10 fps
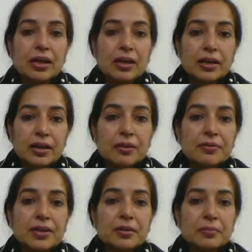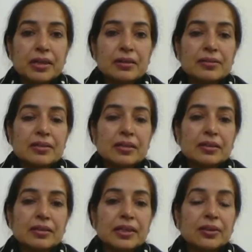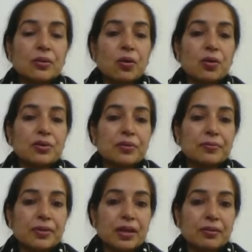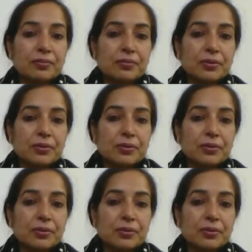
Love here means the god of love,